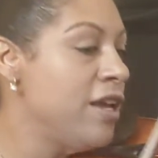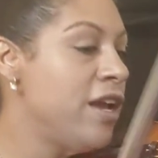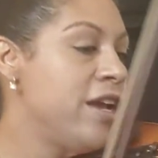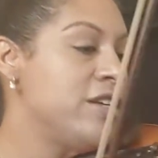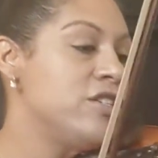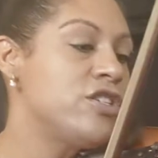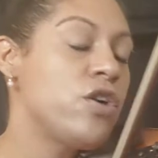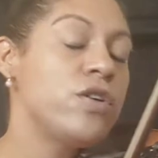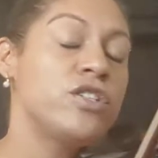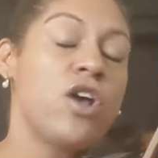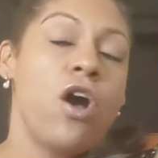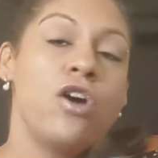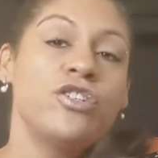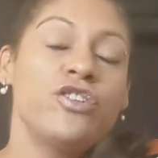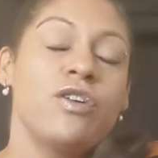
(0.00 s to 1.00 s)
Okay, so it's
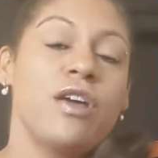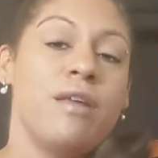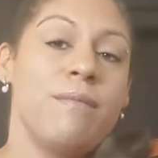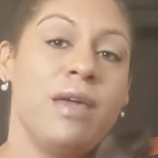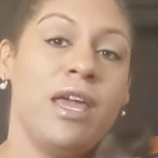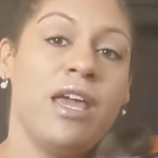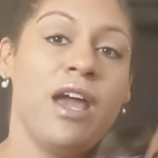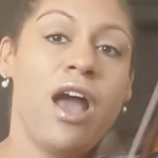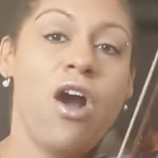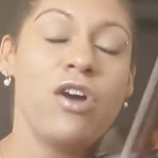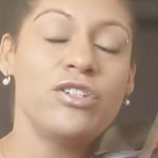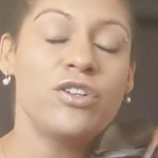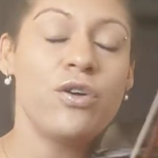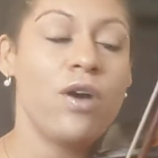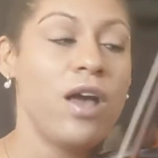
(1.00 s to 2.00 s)
also going to be
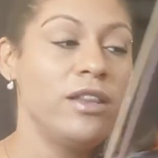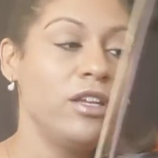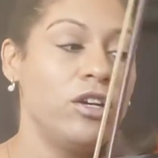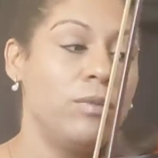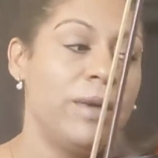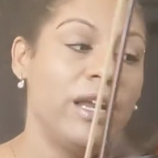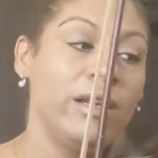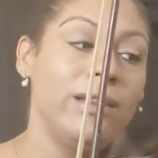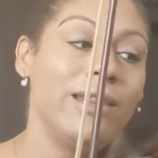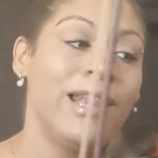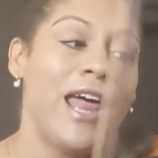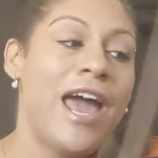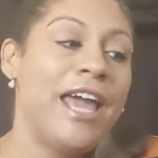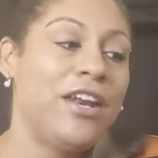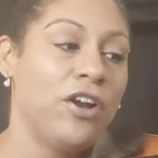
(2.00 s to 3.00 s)
also a little bit
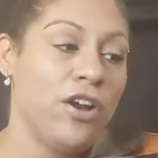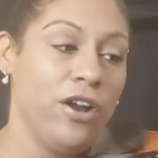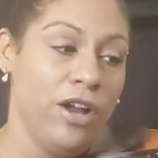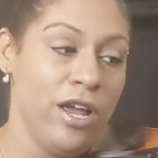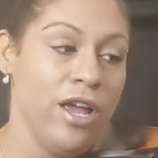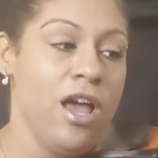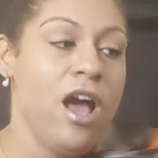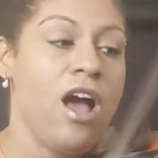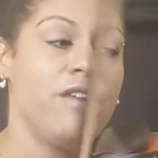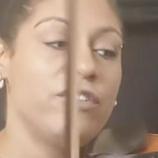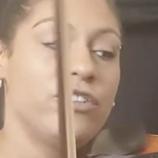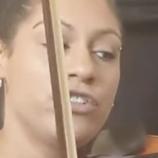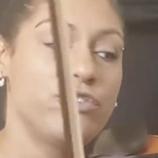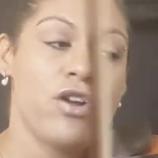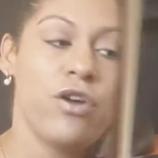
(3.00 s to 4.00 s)
lighter of
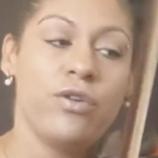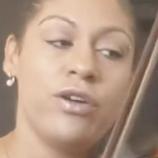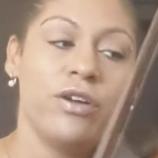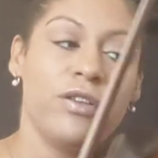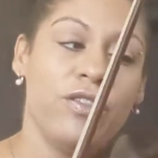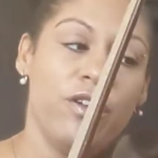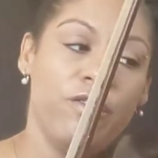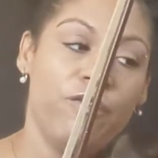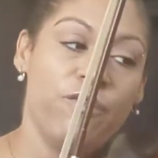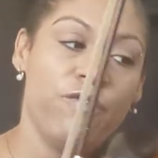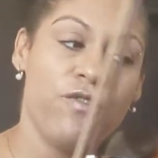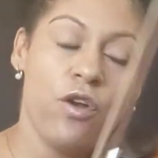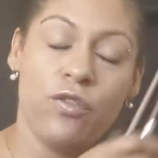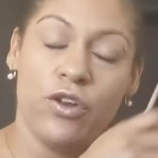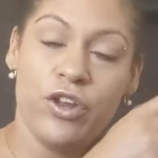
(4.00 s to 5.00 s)
a stroke the
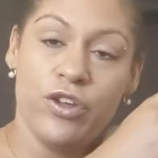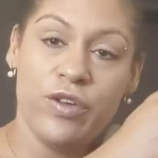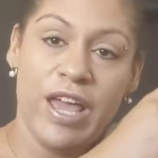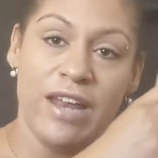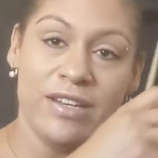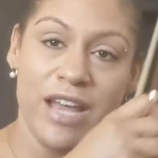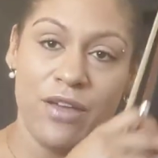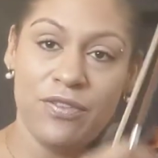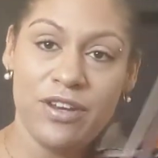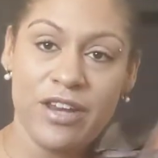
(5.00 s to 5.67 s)
further you get down